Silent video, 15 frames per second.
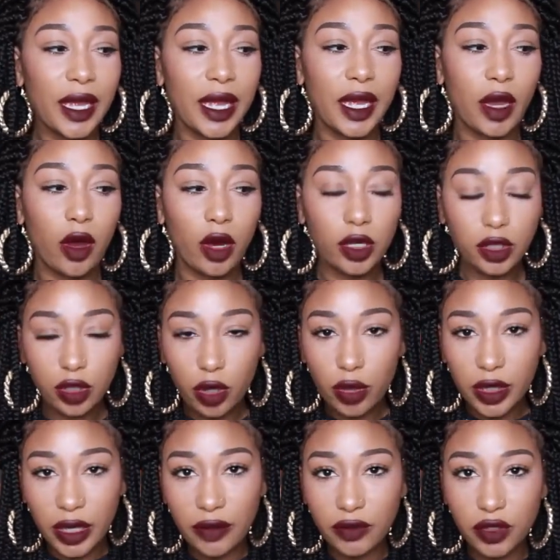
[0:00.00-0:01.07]
It
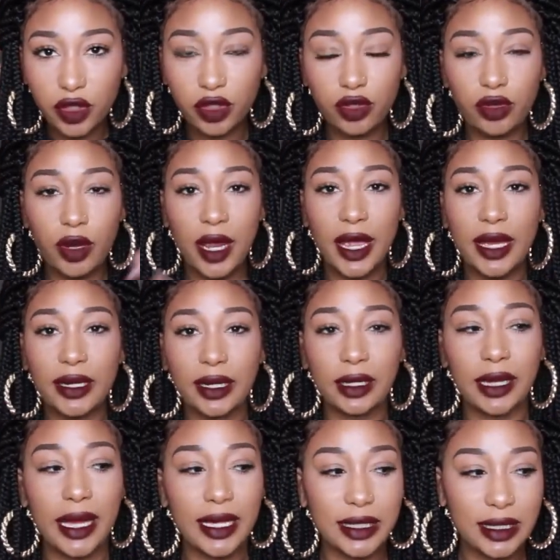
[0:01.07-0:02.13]
also gives you an
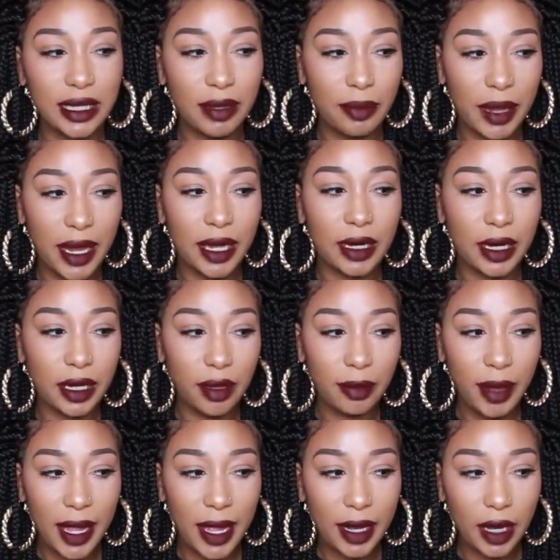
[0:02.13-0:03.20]
elastic band in the
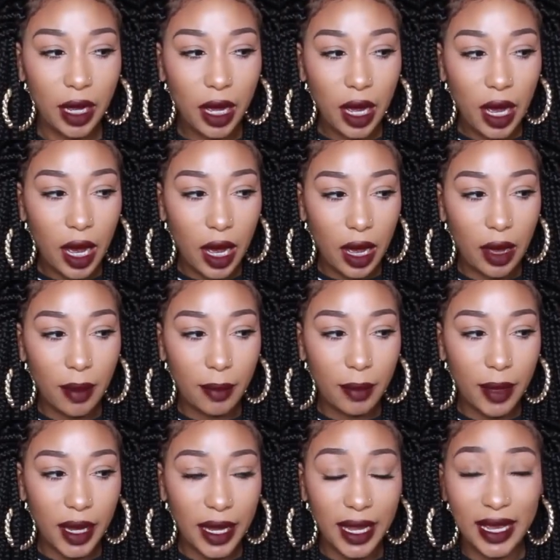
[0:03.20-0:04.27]
back,
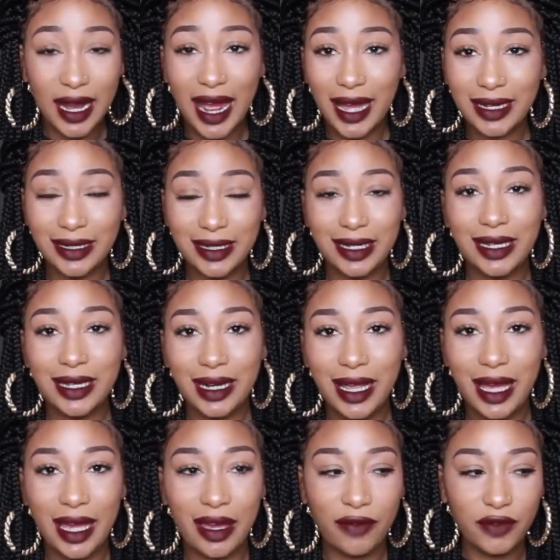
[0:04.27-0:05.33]
and I did
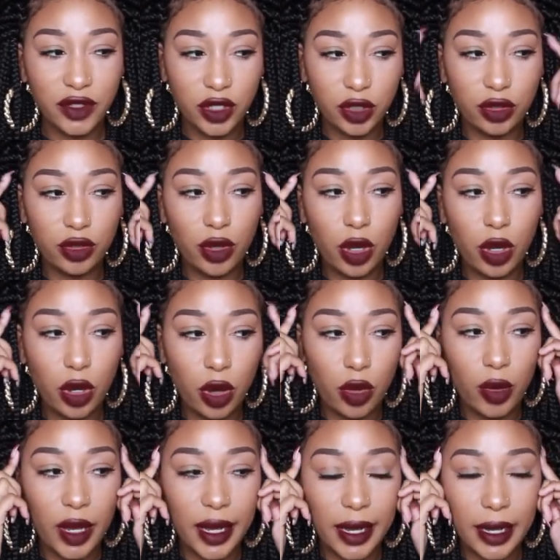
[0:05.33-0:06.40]
have to
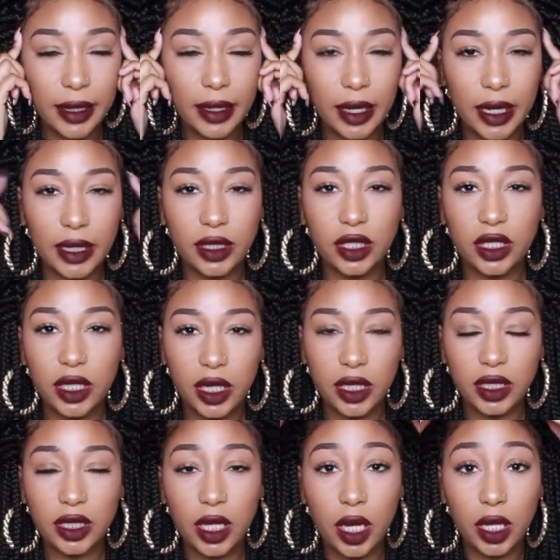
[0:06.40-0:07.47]
go in and
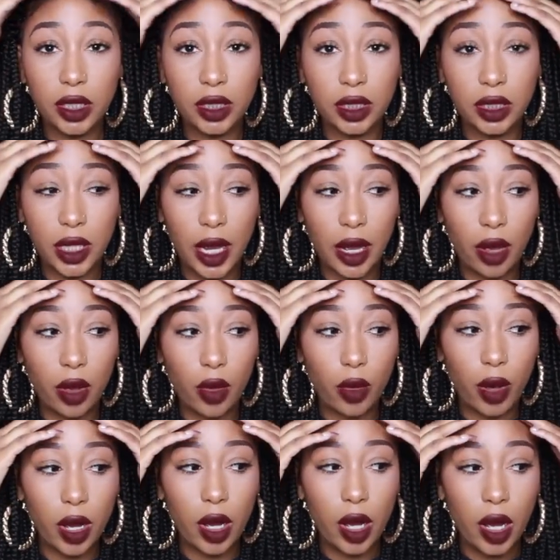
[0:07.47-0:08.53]
just
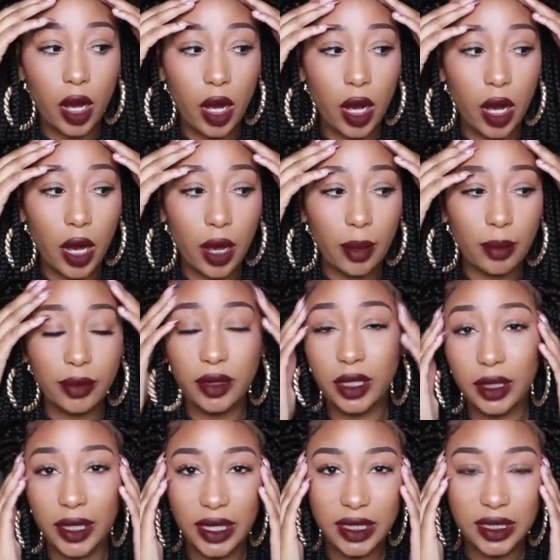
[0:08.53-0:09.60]
gel the
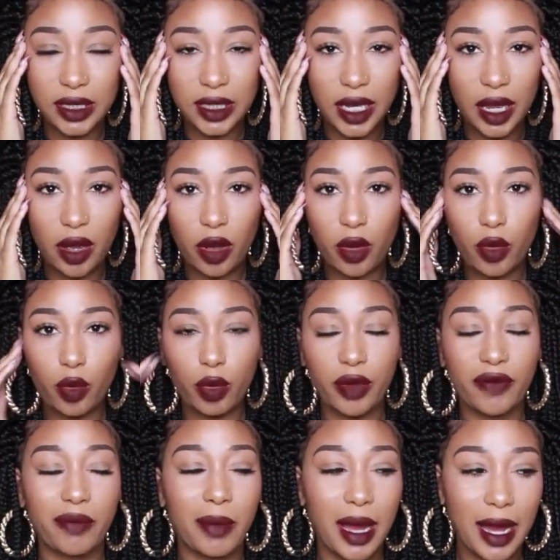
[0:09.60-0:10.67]
lace down
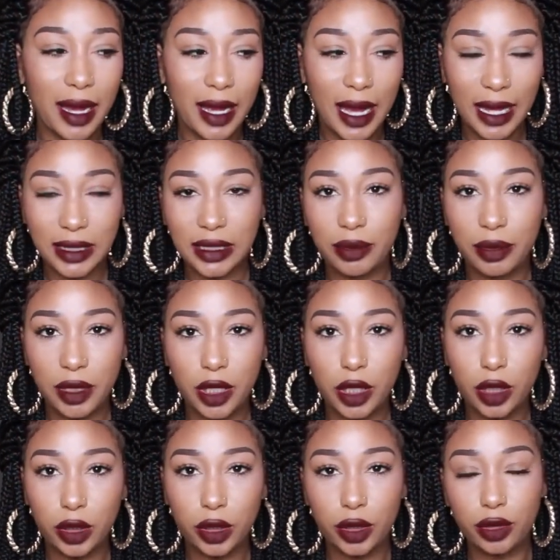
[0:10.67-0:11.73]
with my
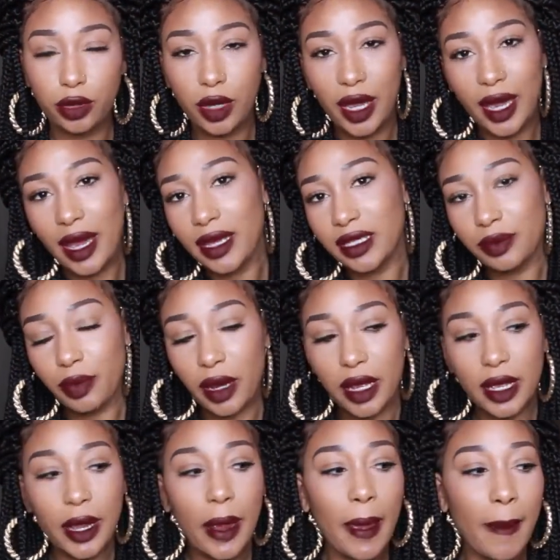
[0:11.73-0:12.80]
Got2b glue
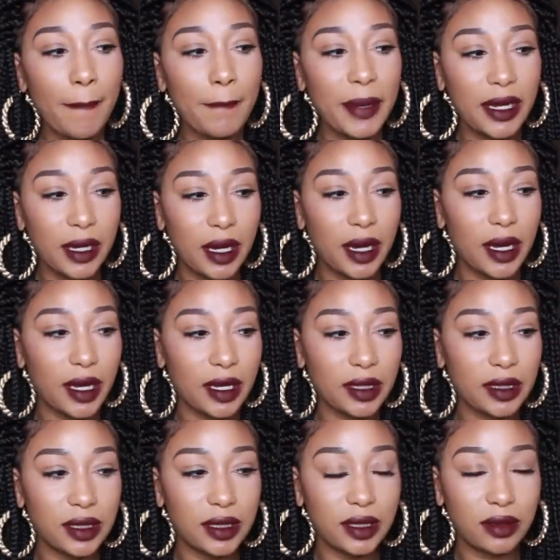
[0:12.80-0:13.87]
hairspray,
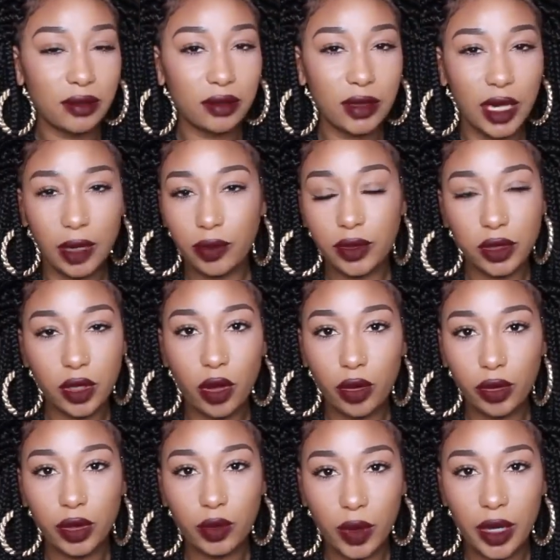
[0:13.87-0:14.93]
because that was the
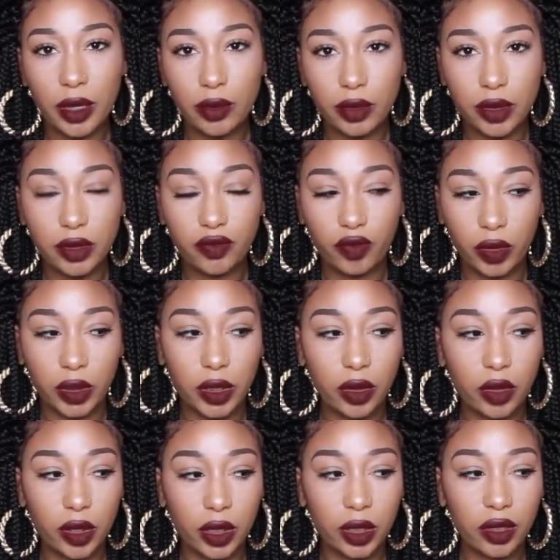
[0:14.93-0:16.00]
only way it was really
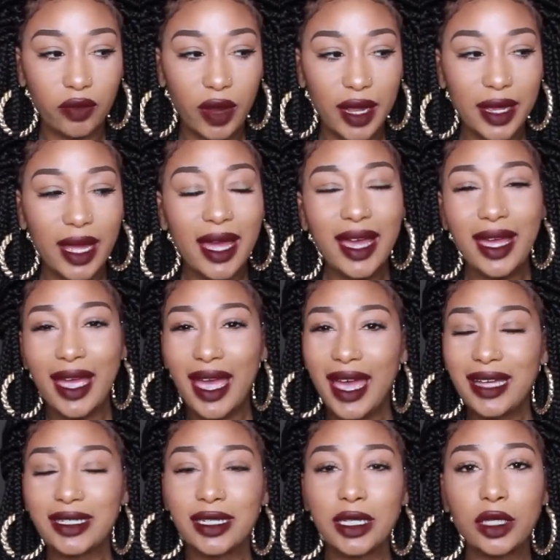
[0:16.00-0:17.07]
going to look right.
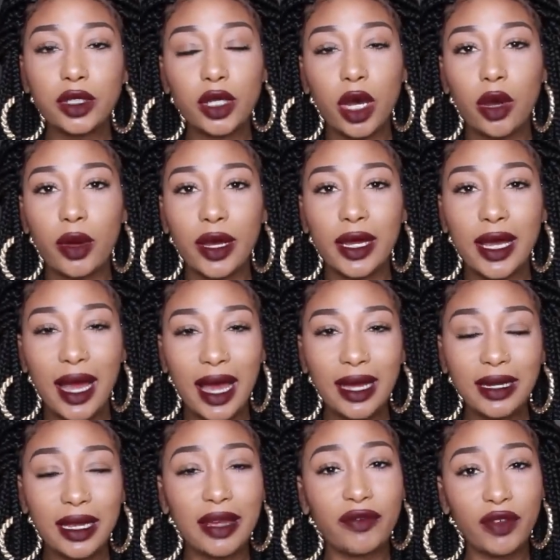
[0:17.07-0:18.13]
Actually, no,
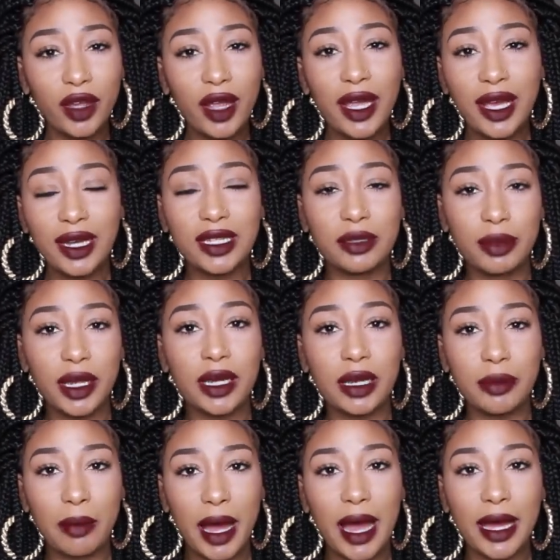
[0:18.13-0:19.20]
if your head is bigger
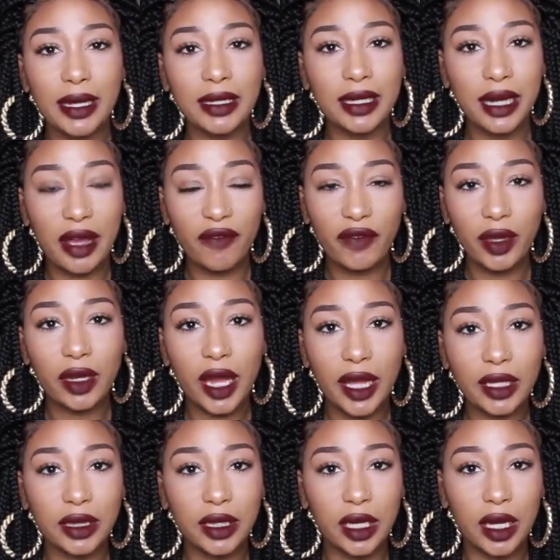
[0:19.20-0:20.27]
than mine, then I feel
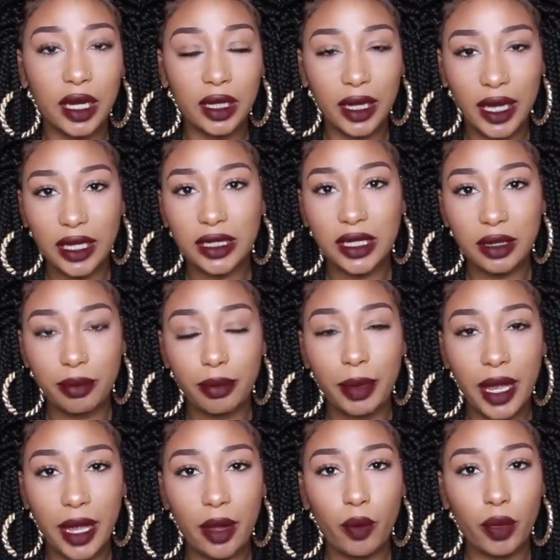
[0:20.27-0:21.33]
like the elastic
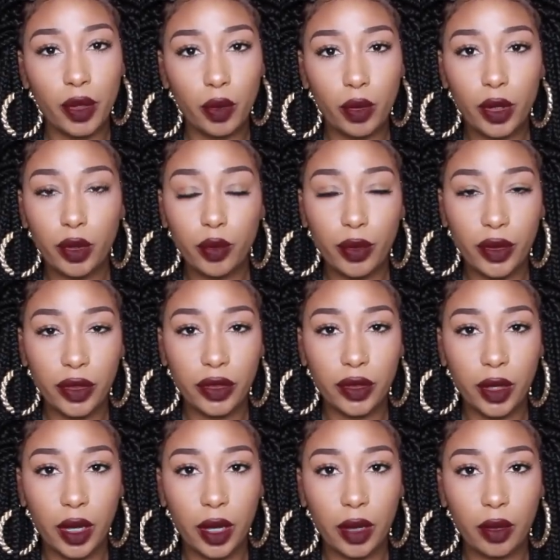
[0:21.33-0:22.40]
band would have
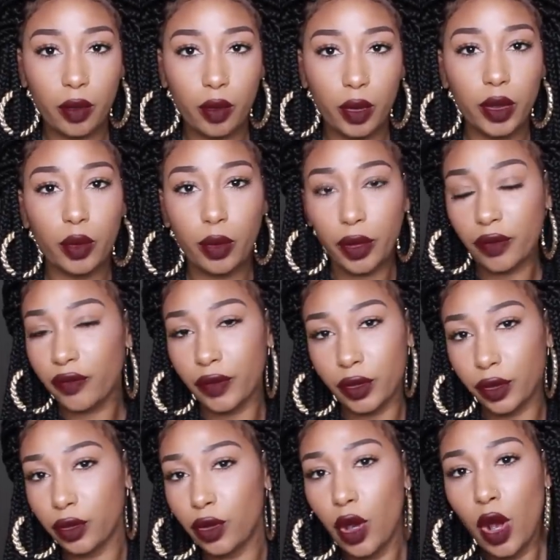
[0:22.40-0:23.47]
worked for
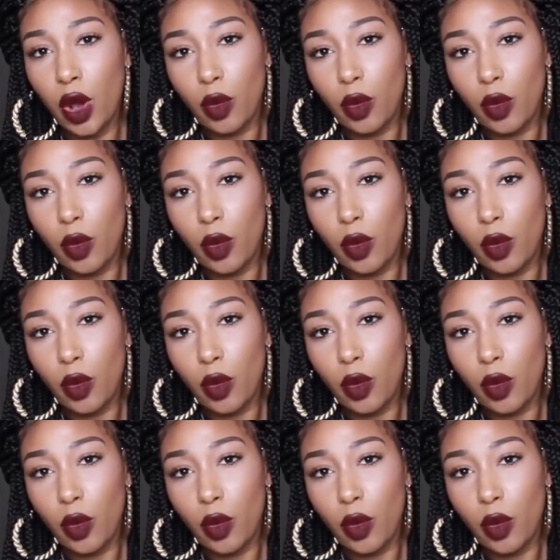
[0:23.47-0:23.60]
you